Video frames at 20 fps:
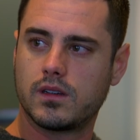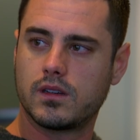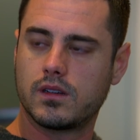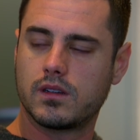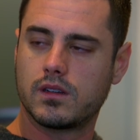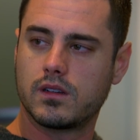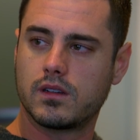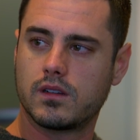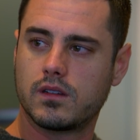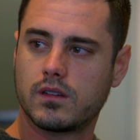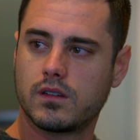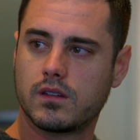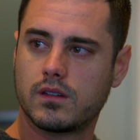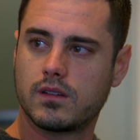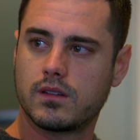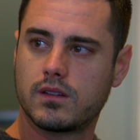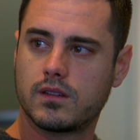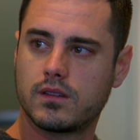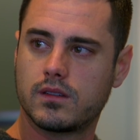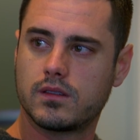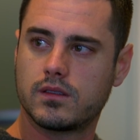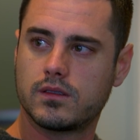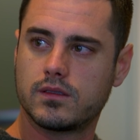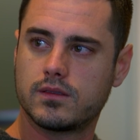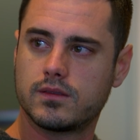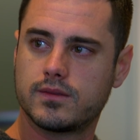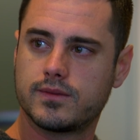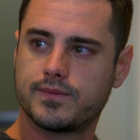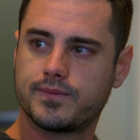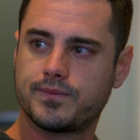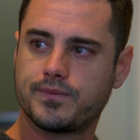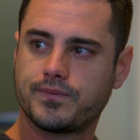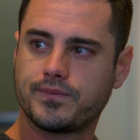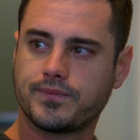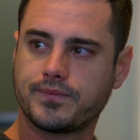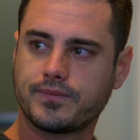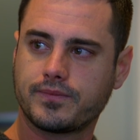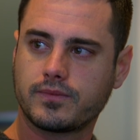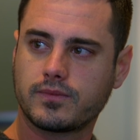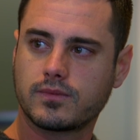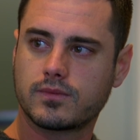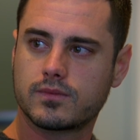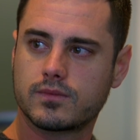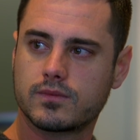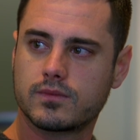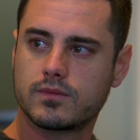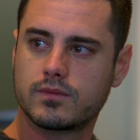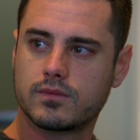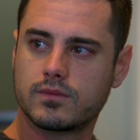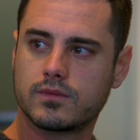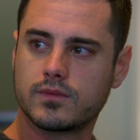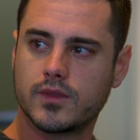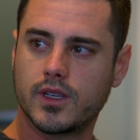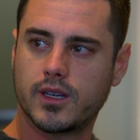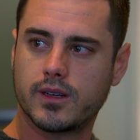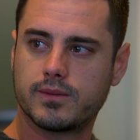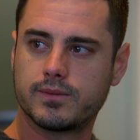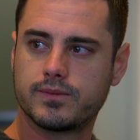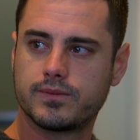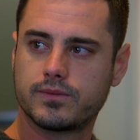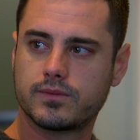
and over again, it, it keeps you from moving on. Yeah.